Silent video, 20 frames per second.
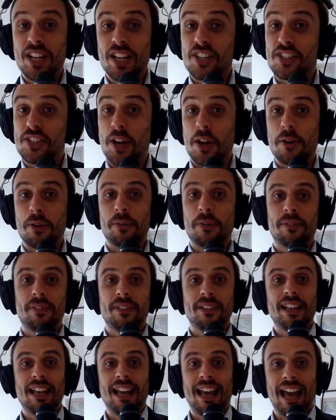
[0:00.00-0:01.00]
So,
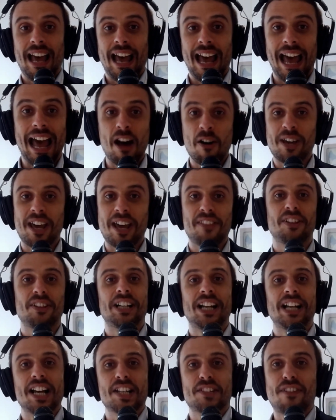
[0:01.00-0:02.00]
how can the
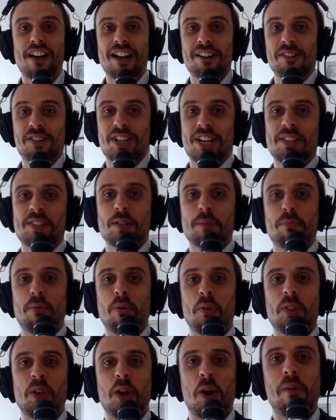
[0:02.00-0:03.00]
glass value chain
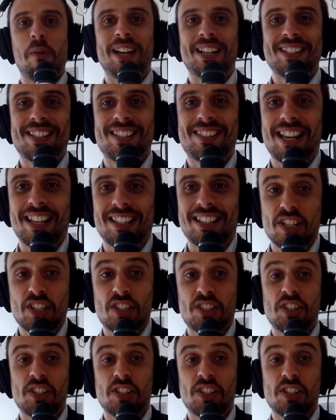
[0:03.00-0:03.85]
support the HORECA sector's